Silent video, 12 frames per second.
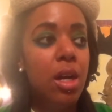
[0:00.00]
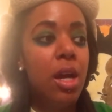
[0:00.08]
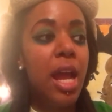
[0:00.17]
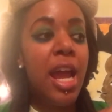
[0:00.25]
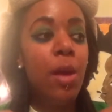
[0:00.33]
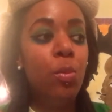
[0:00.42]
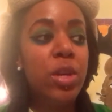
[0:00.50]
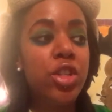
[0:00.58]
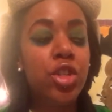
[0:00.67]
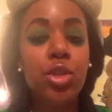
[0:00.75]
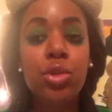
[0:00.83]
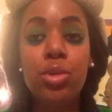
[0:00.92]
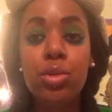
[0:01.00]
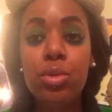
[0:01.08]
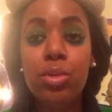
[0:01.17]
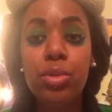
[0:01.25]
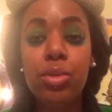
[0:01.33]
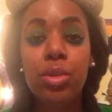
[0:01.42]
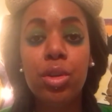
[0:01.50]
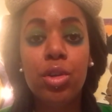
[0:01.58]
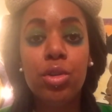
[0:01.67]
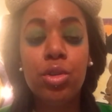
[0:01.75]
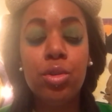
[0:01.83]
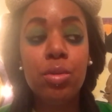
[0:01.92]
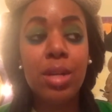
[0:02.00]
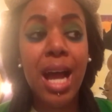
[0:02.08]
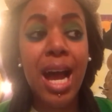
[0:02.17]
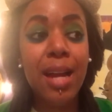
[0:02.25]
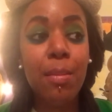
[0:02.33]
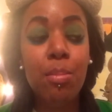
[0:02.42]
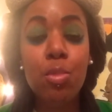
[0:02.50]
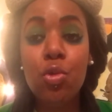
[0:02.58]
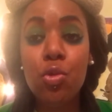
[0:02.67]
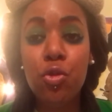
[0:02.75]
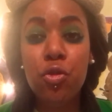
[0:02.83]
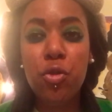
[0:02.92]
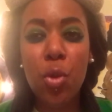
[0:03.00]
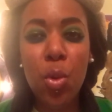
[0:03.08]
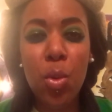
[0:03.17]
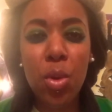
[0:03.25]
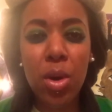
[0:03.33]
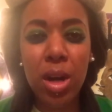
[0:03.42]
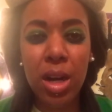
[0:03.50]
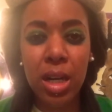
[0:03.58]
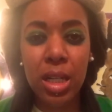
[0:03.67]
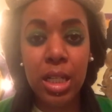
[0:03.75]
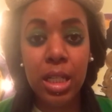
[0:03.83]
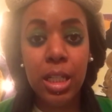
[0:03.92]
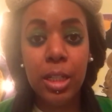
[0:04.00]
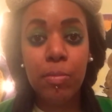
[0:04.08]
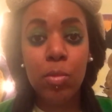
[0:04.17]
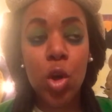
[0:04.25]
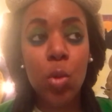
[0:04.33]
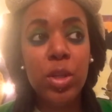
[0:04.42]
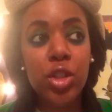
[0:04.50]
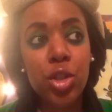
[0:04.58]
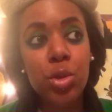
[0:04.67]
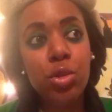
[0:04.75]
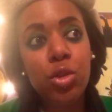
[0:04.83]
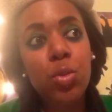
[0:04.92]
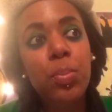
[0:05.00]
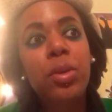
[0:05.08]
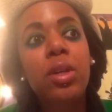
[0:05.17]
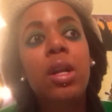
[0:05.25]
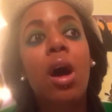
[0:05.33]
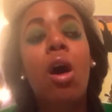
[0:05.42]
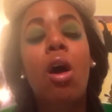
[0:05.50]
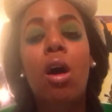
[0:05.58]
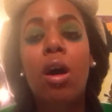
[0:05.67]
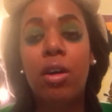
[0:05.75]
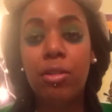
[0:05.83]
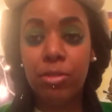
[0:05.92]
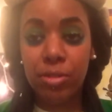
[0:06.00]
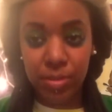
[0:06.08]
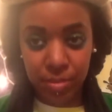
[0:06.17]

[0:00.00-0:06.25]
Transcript: and we choose to not move forward, or we choose to put off